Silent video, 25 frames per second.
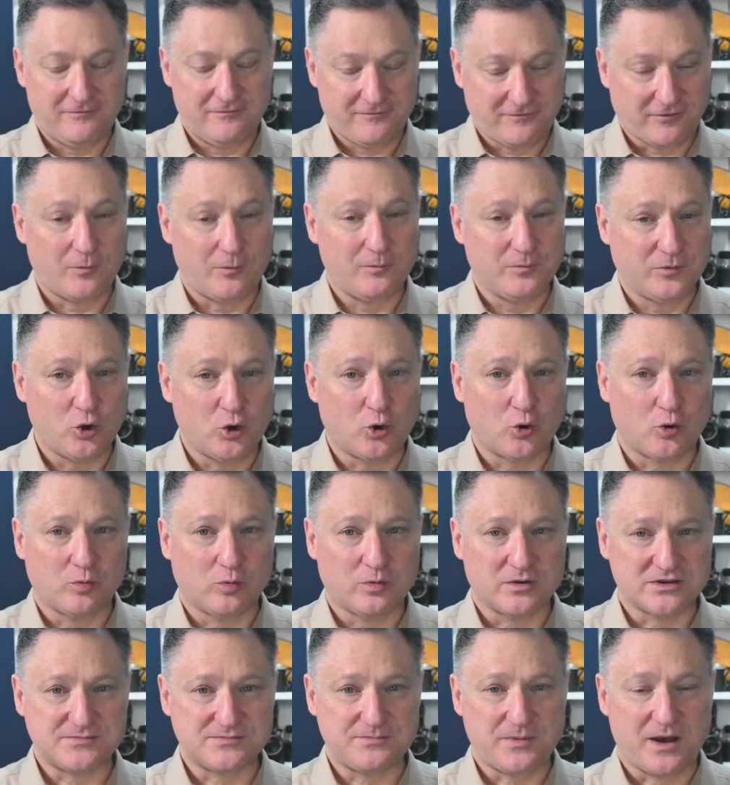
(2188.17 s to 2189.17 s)
from your
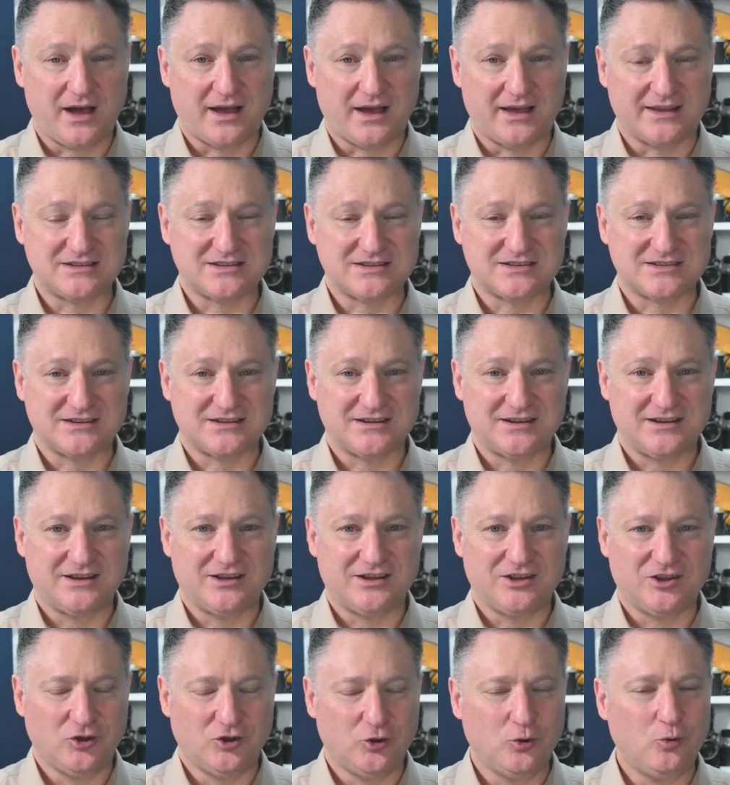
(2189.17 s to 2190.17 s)
response,
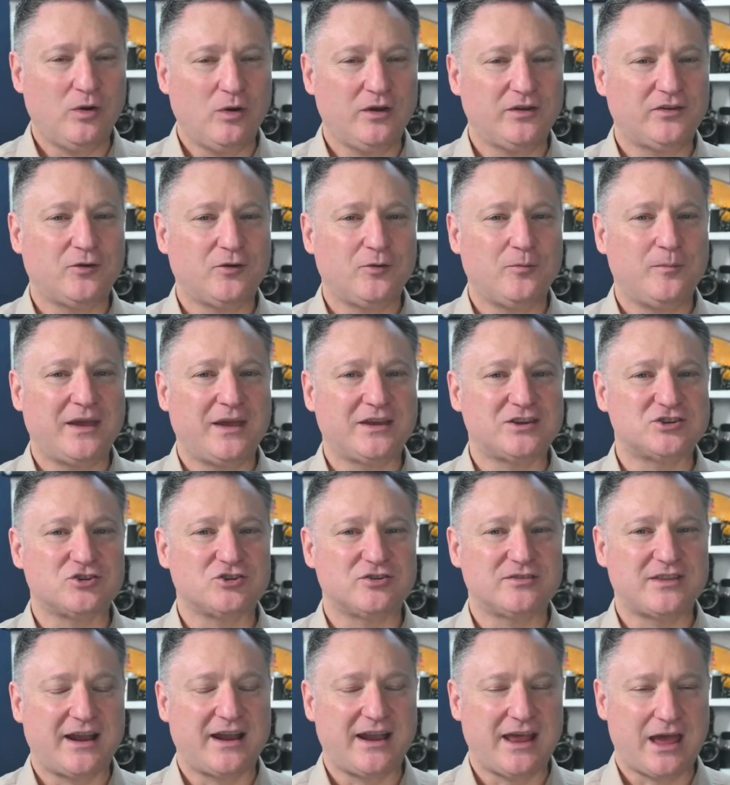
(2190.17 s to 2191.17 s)
you want to make
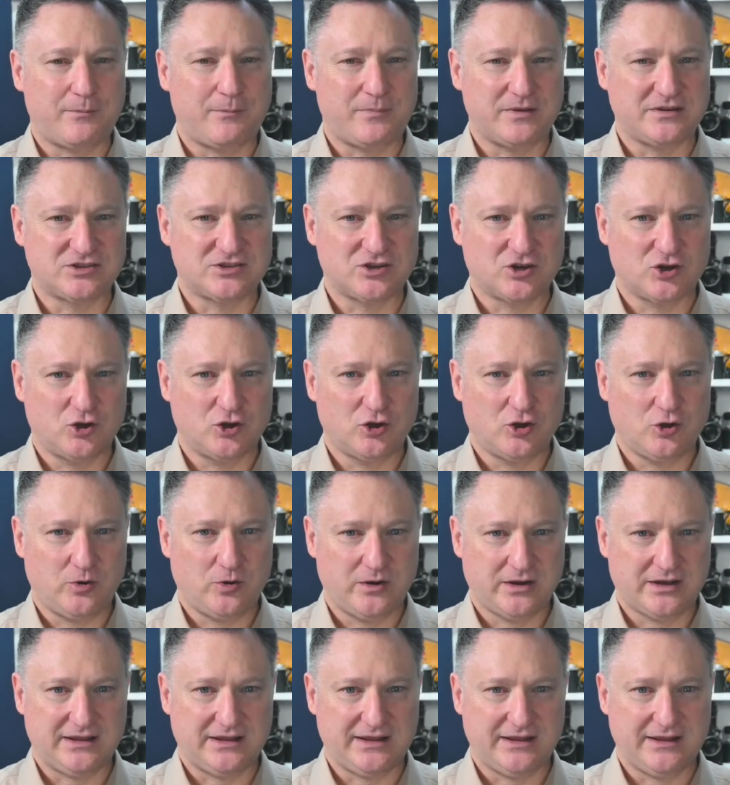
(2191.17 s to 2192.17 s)
sure that happens
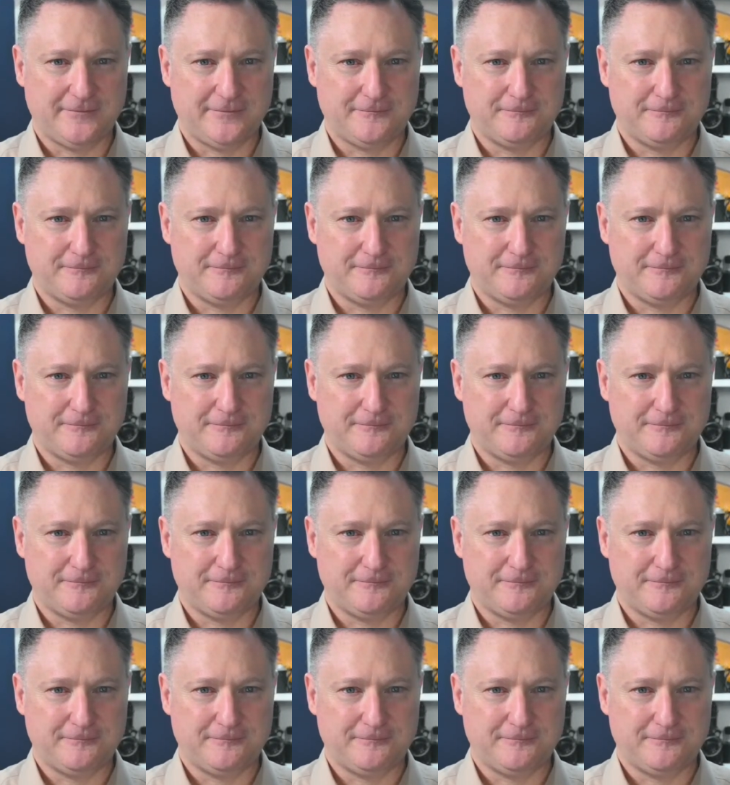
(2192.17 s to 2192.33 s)
quickly.